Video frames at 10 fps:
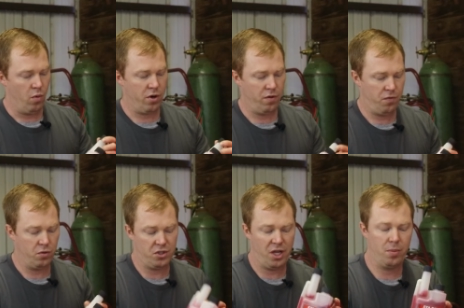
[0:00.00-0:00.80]
One of the
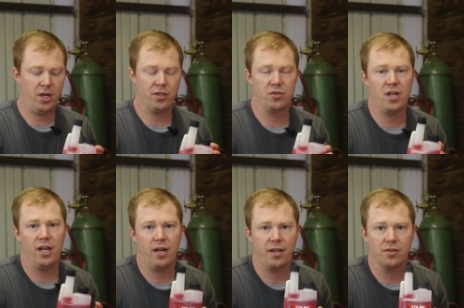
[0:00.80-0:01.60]
fuel stabilizers I
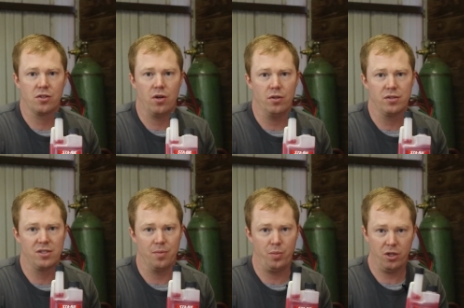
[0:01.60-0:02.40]
like is called
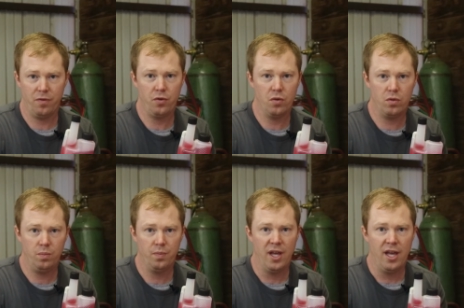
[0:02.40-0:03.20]
Sta-Bil fuel.